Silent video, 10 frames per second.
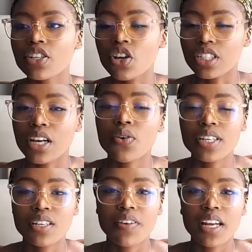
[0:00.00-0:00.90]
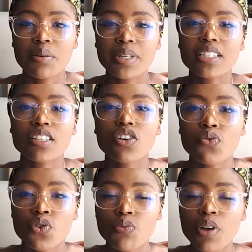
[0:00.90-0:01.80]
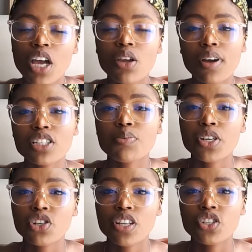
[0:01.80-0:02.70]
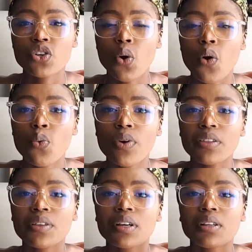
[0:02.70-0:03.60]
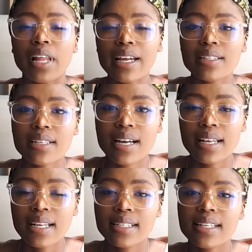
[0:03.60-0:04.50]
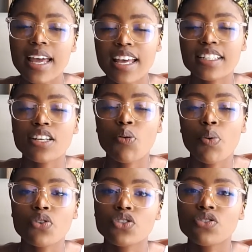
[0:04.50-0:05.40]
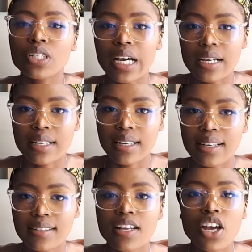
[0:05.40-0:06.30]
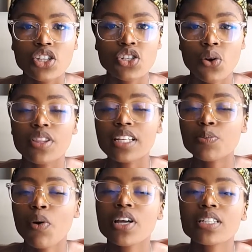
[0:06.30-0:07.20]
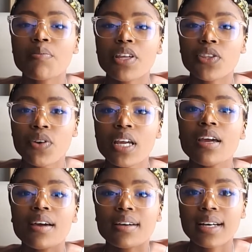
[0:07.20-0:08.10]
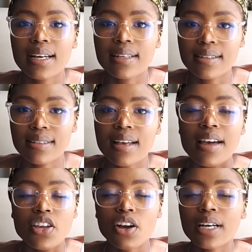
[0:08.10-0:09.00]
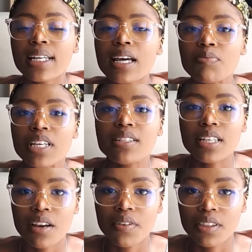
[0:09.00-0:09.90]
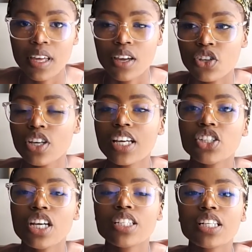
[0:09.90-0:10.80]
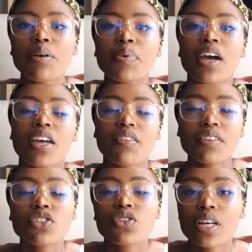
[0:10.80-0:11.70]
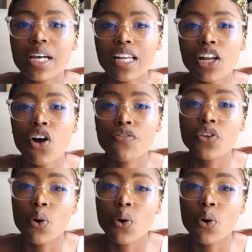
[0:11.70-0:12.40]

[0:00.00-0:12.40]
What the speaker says: your decorative elements in a room, you want to make sure that you go with lighter colors as opposed to darker colors. So that's point number 3, colors. Your color means everything. You can change up even to the color of